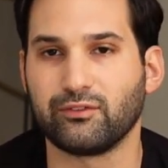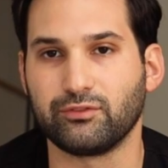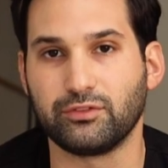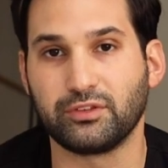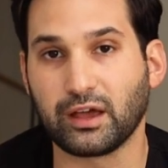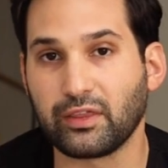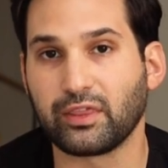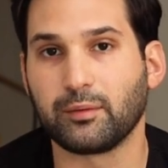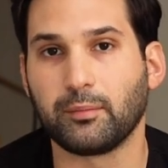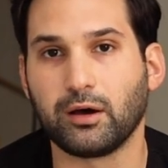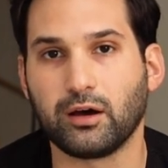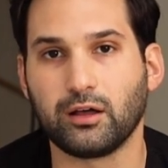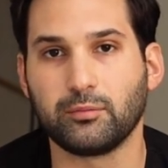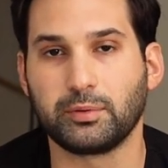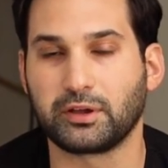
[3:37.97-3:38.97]
I've done them
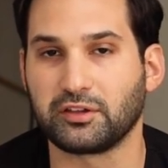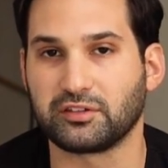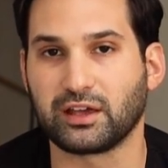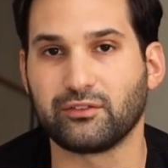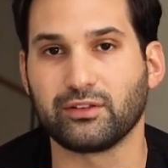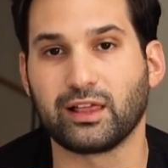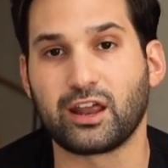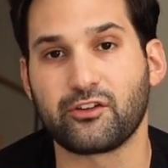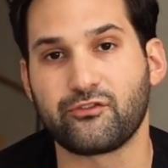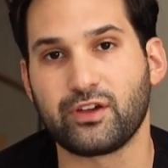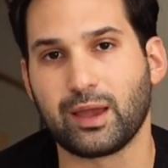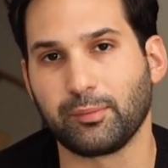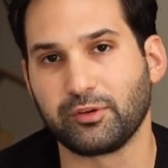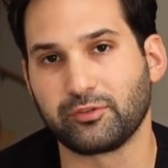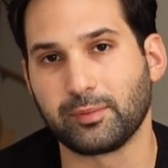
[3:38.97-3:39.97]
all because I have a lot of
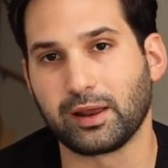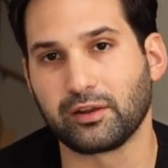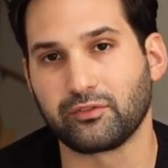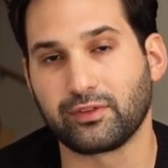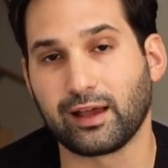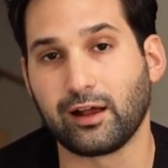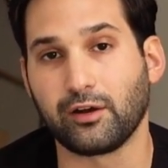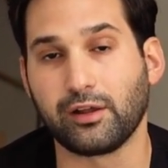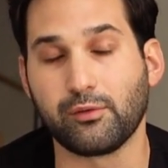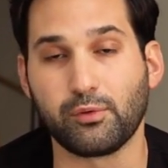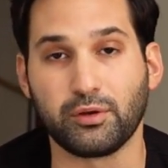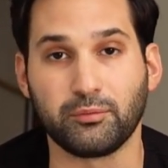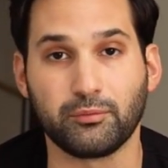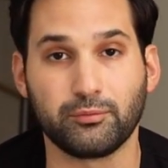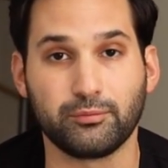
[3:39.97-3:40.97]
family from out of town. And
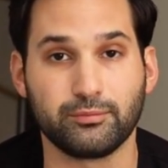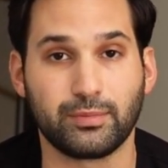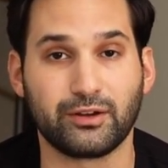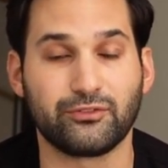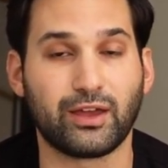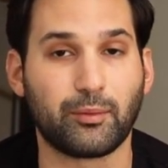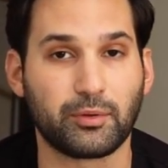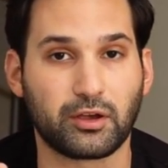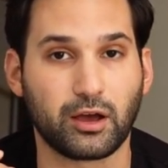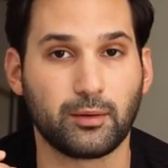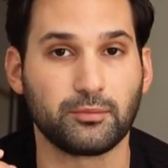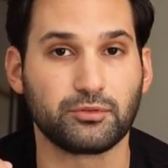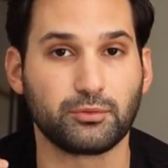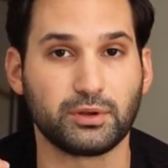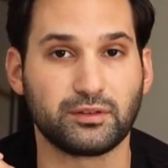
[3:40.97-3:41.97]
when my family
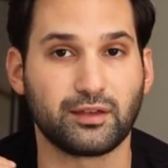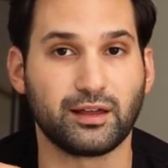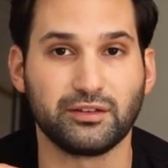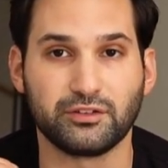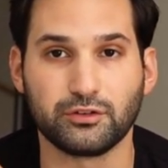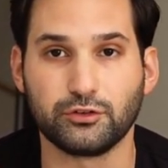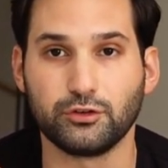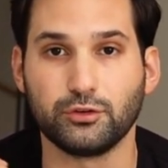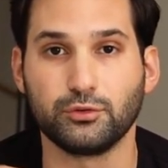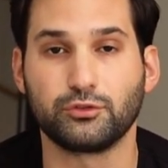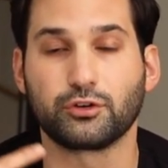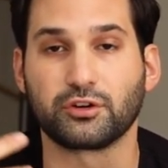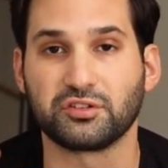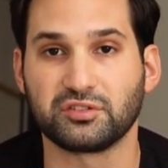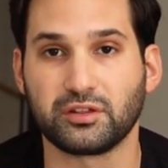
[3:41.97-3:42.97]
comes, we tend to do
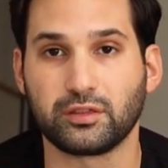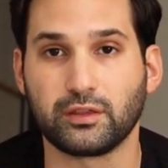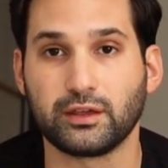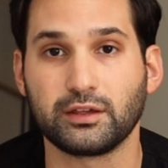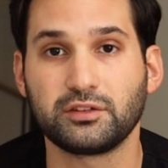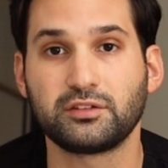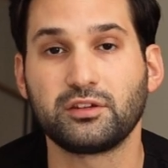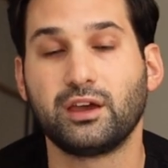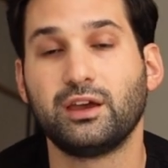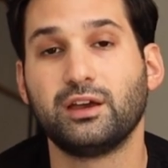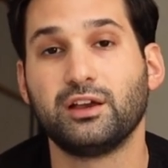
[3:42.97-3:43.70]
touristy things.